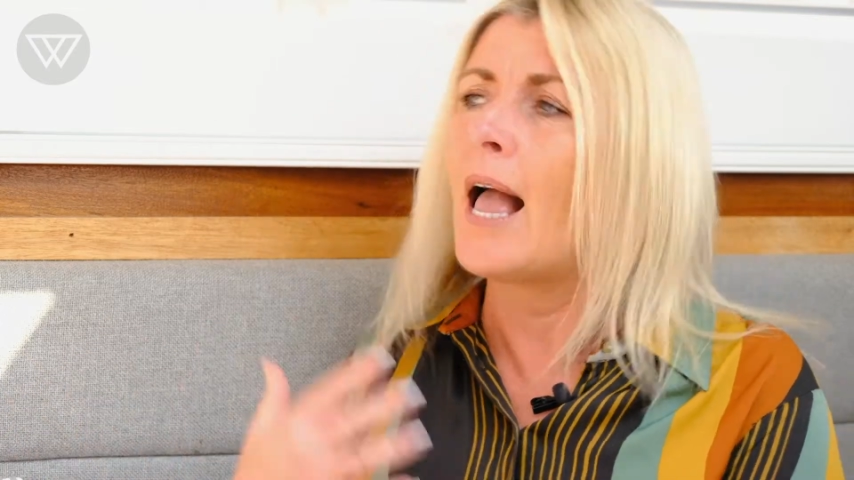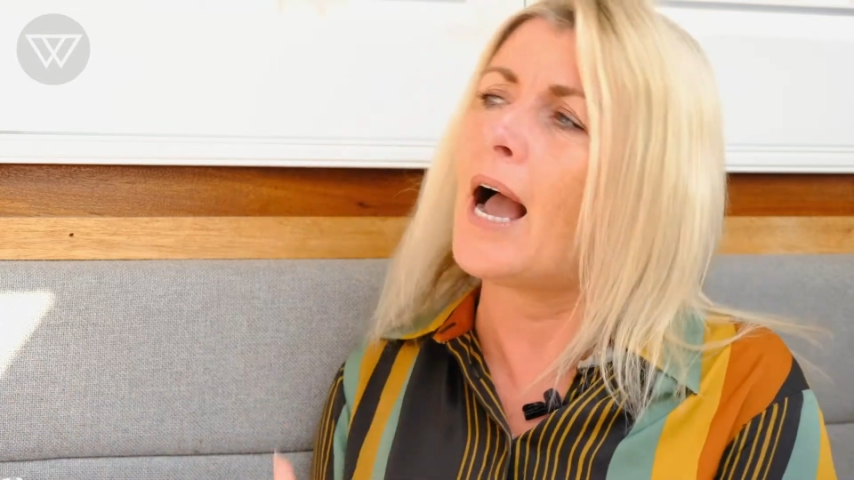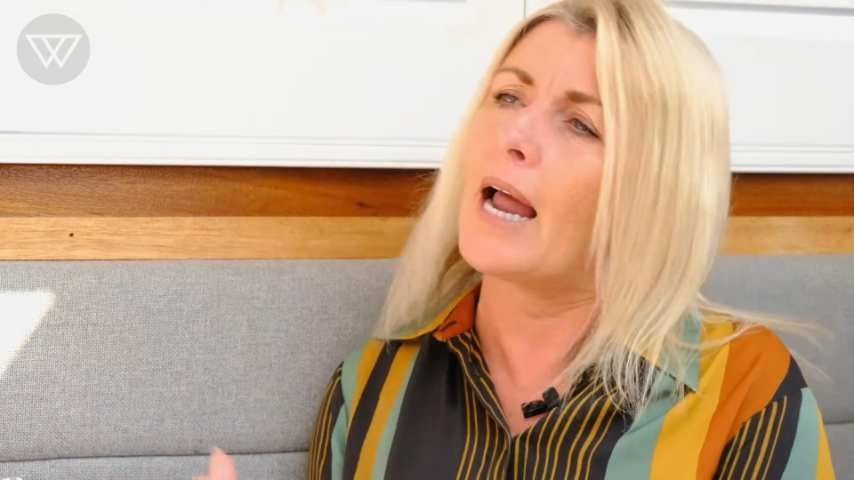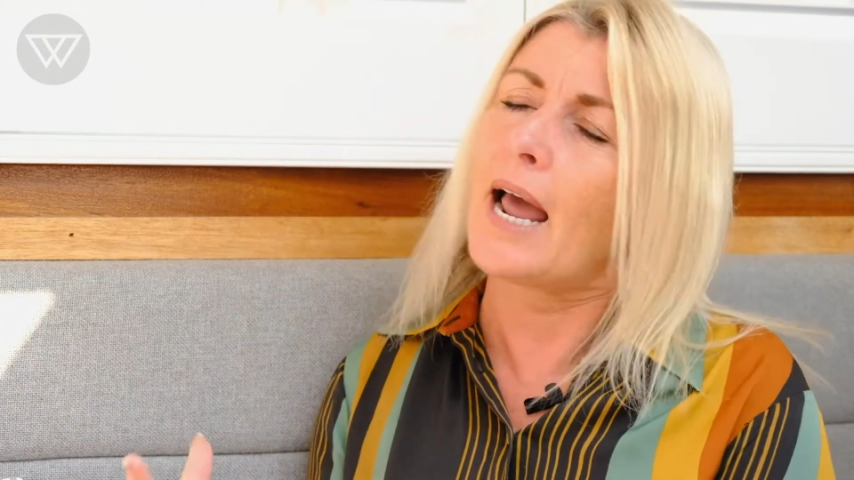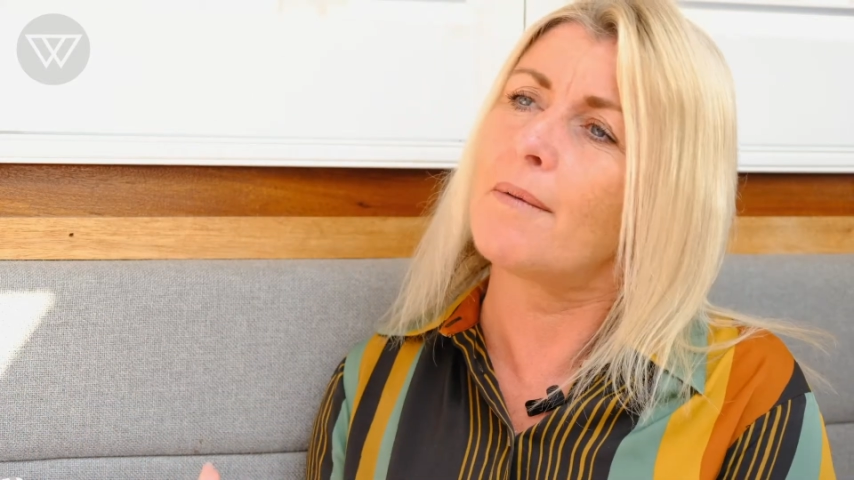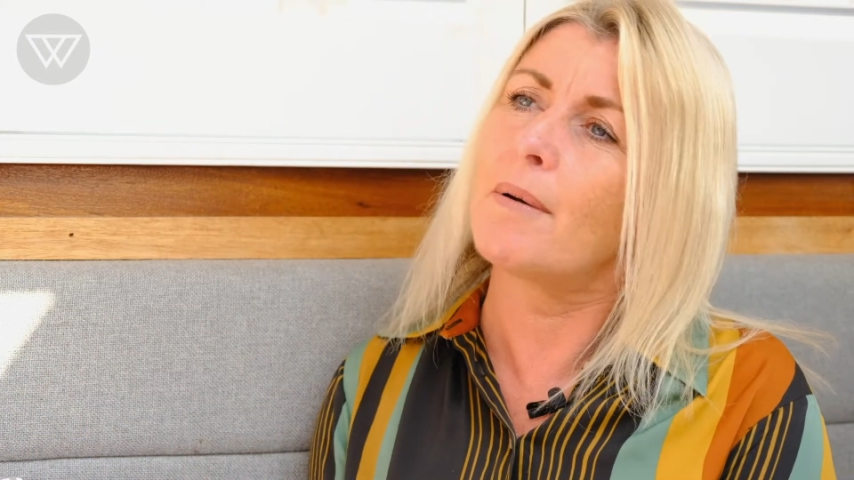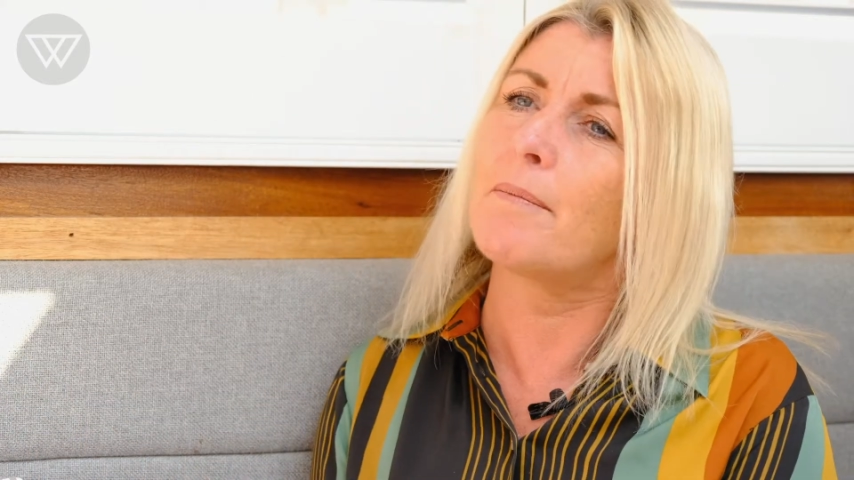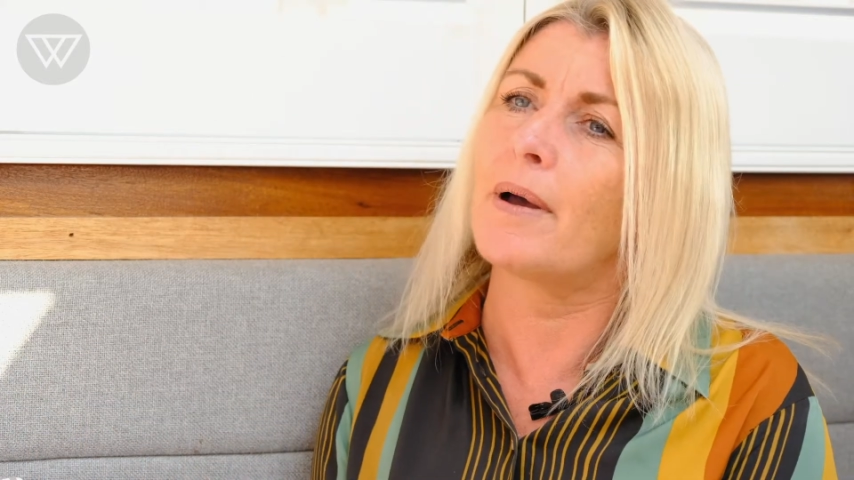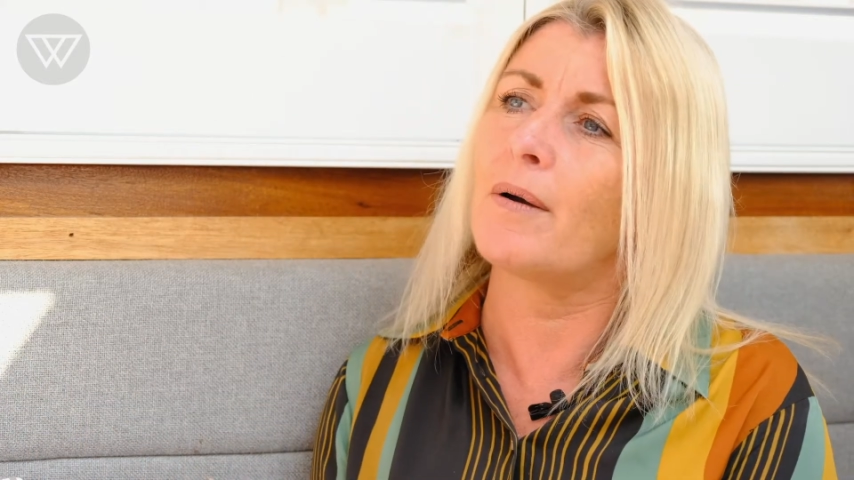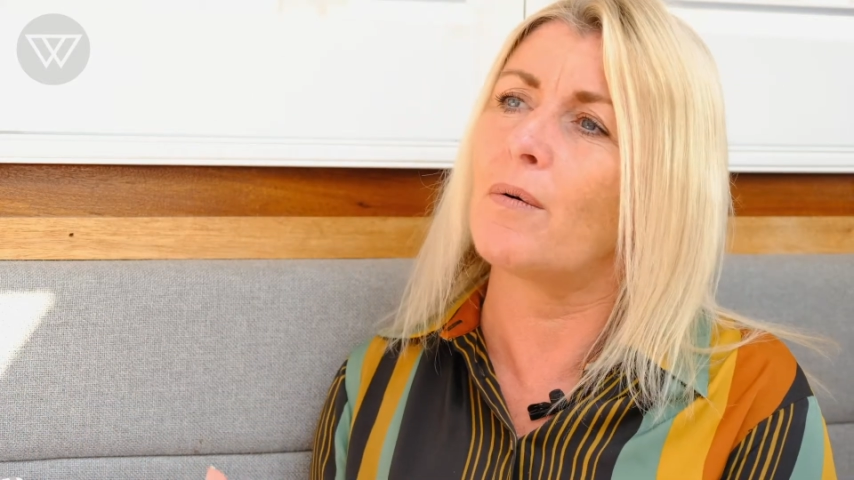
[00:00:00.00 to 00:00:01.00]
And I
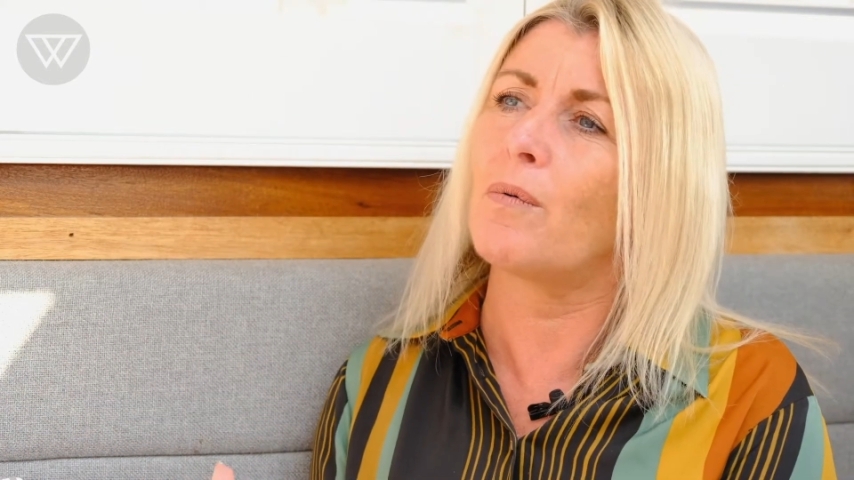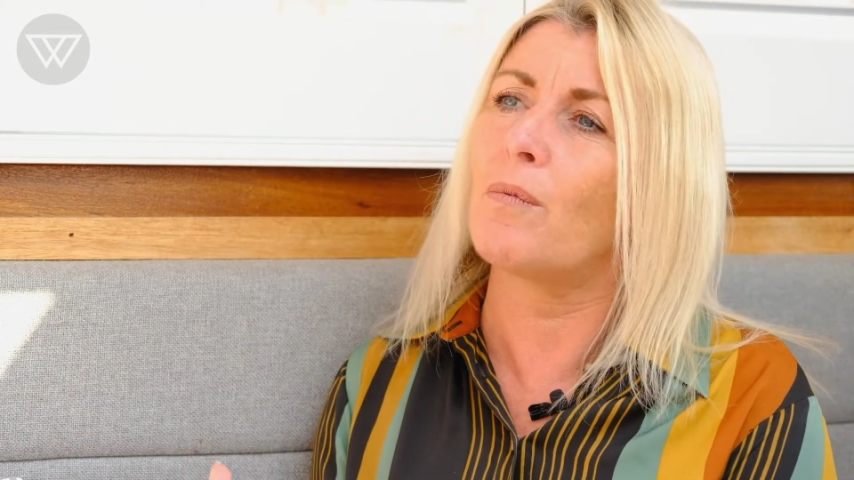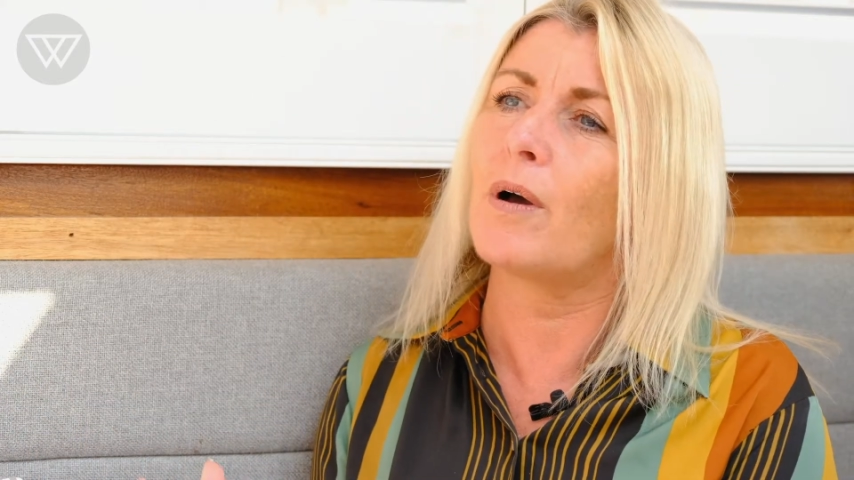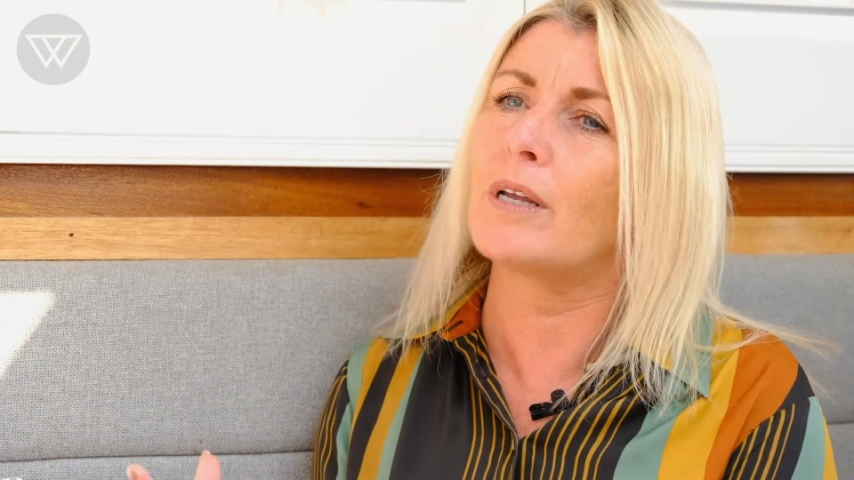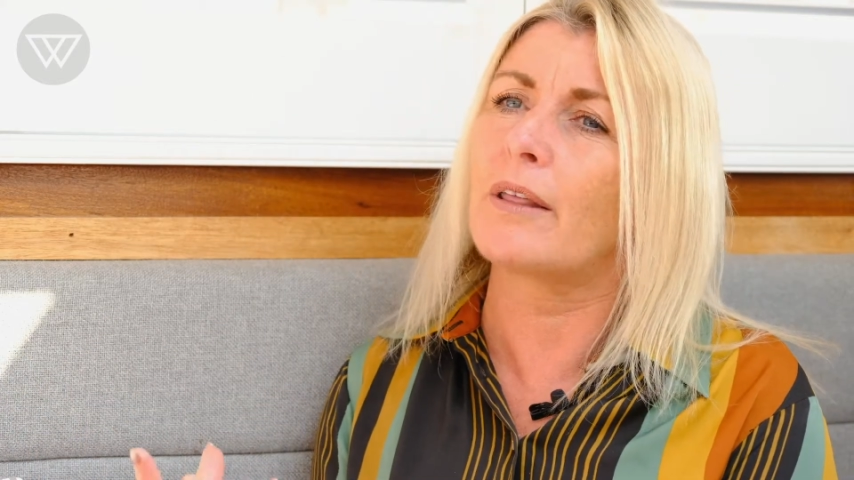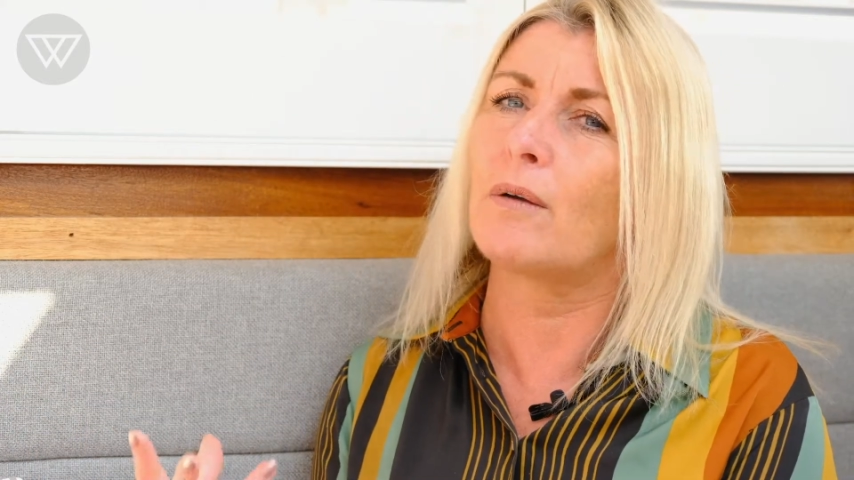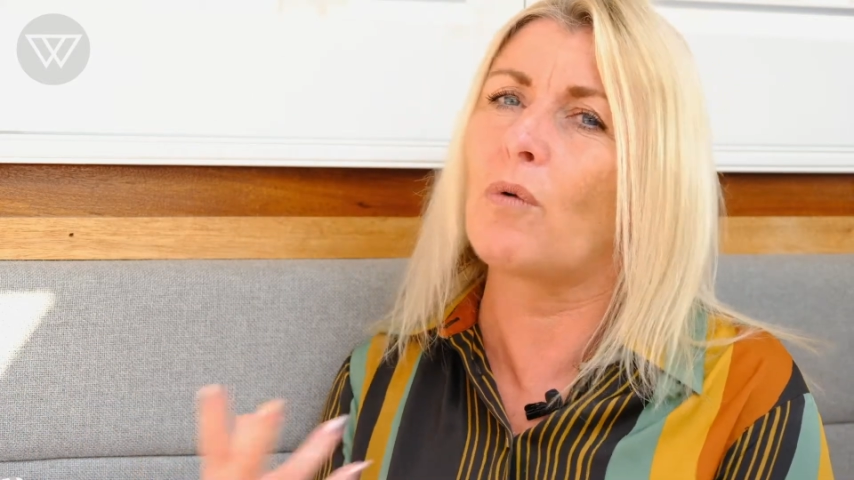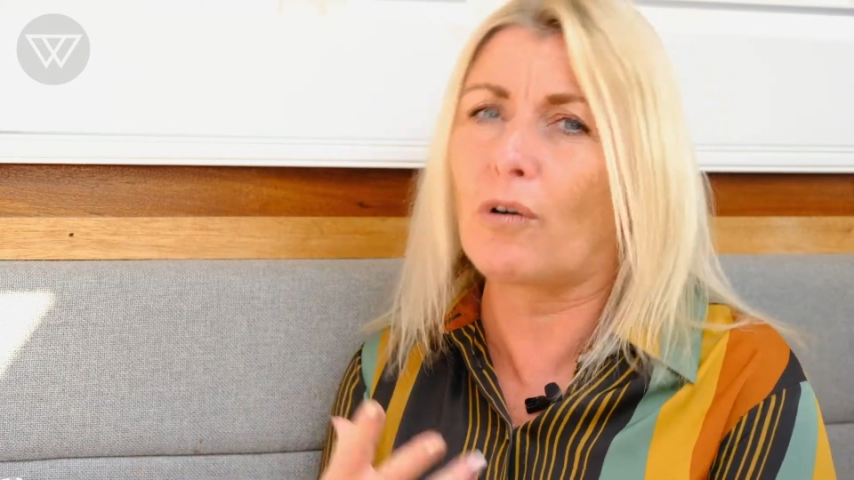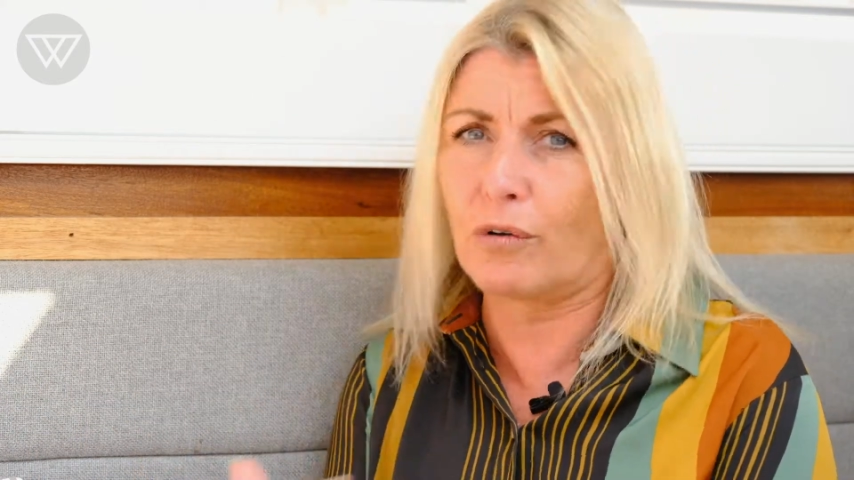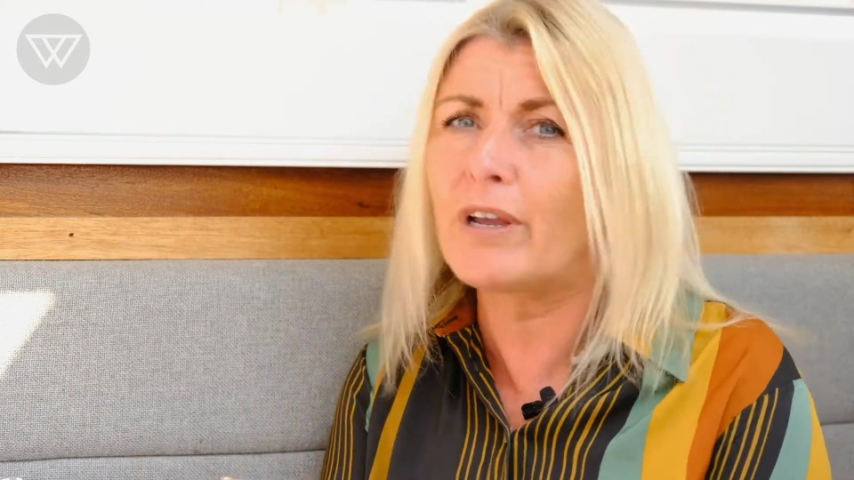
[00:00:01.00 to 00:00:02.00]
remember, I think what